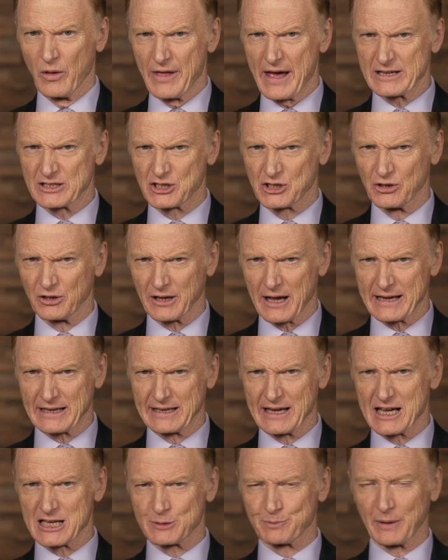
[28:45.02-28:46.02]
well, that's good, I
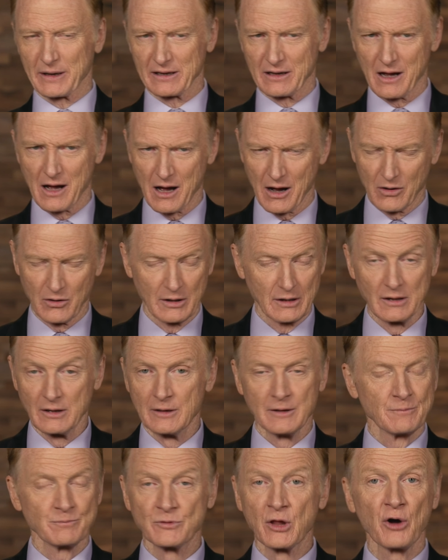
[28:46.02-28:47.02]
guess, but oh,
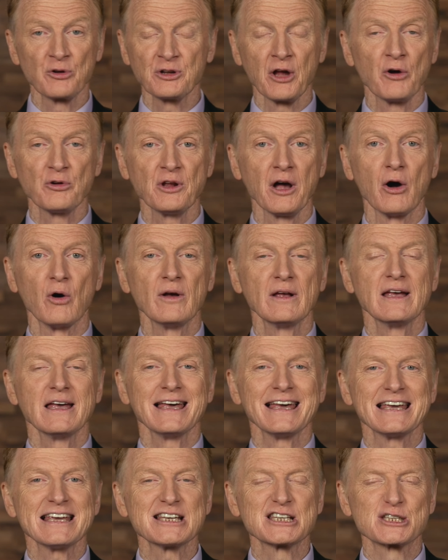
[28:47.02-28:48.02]
no, no, no.
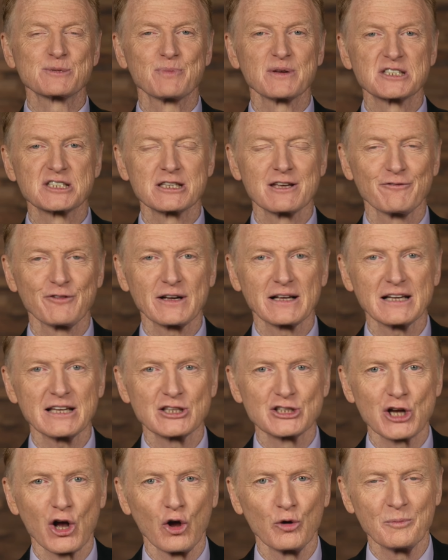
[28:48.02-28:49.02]
He
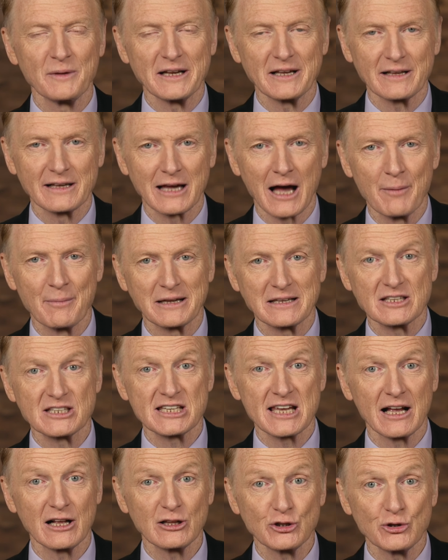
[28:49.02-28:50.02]
specifically told me to come and
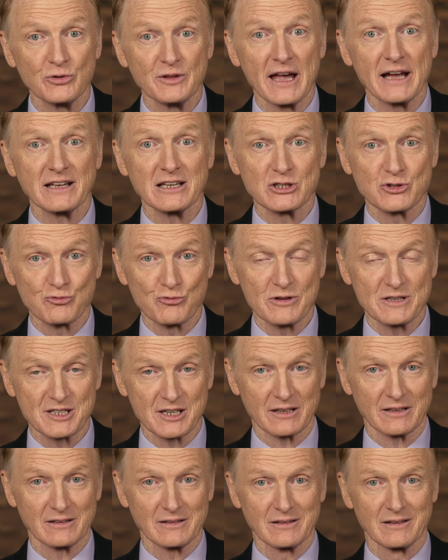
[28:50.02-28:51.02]
tell you that he's
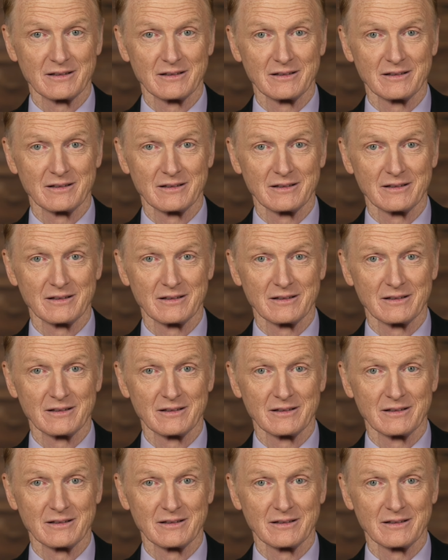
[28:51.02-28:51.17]
risen.